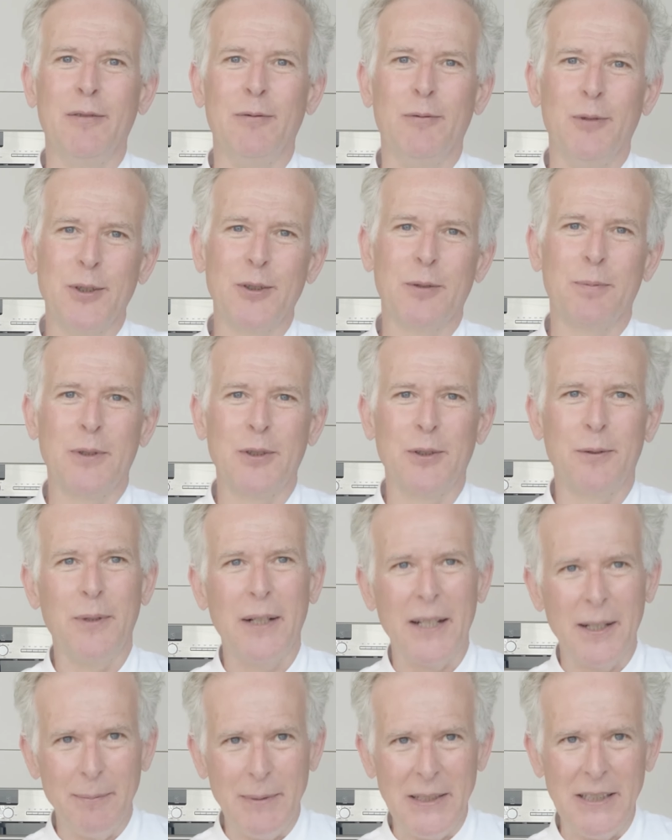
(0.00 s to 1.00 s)
watts per
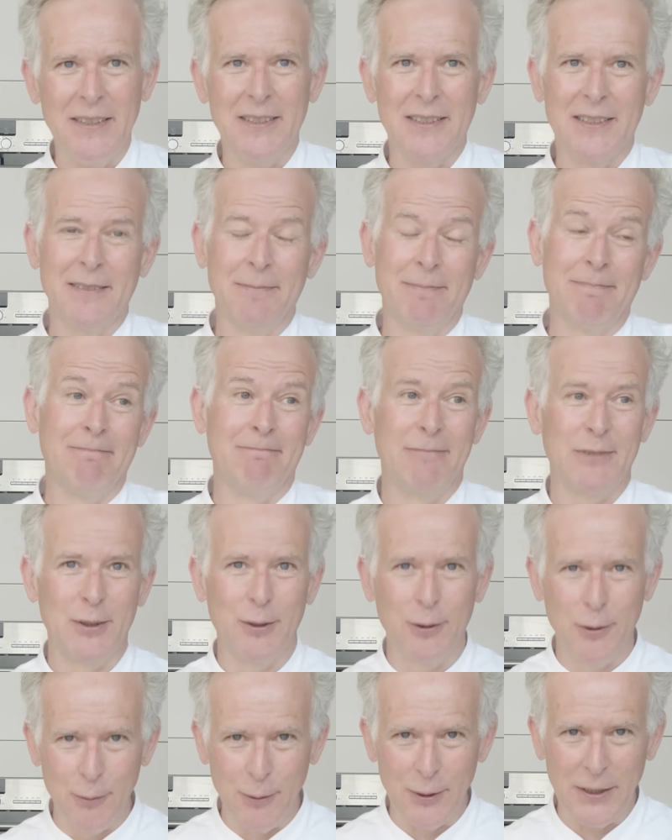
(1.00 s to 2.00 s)
square meter
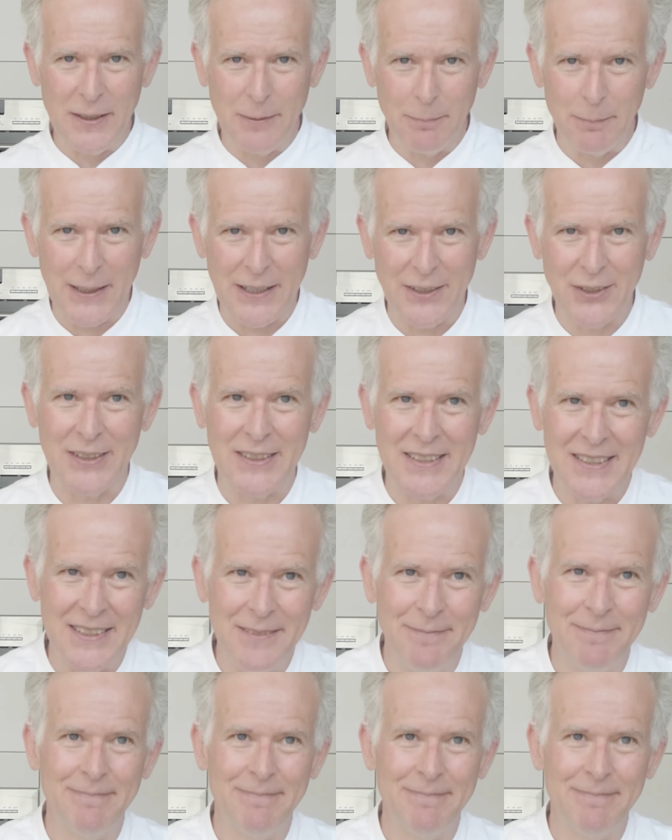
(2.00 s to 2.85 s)
cooling capacity.